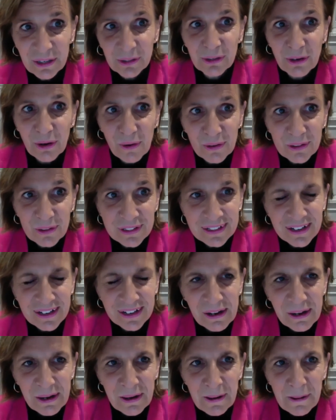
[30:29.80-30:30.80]
goal.
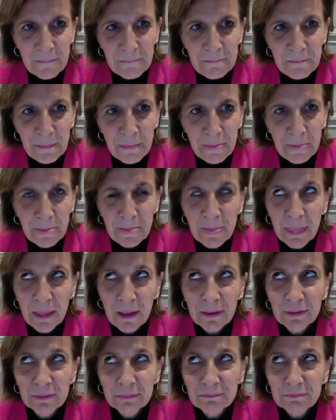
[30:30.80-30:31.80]

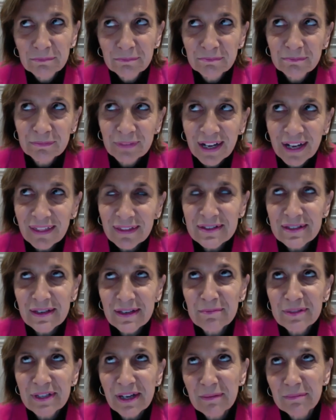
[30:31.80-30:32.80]
At the
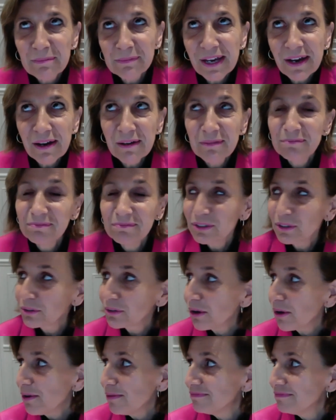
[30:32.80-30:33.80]
same time, yeah, don't
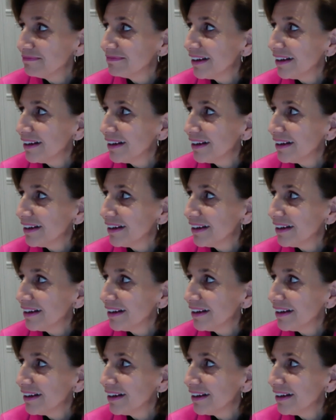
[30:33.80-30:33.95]
know.